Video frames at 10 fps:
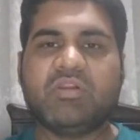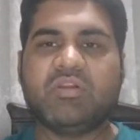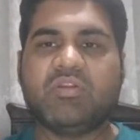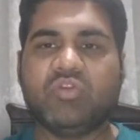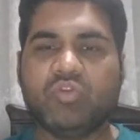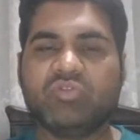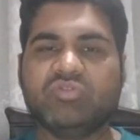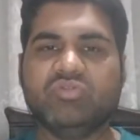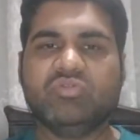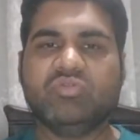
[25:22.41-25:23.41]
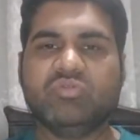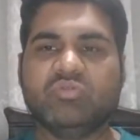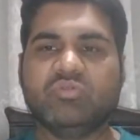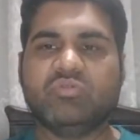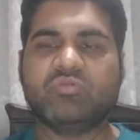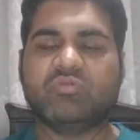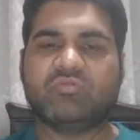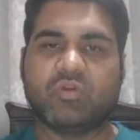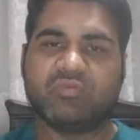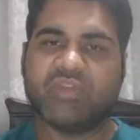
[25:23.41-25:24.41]
know you
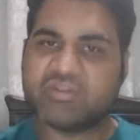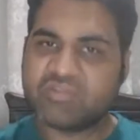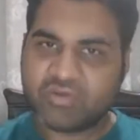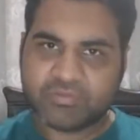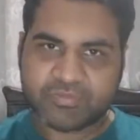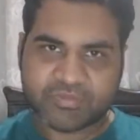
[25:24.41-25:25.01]
from that group.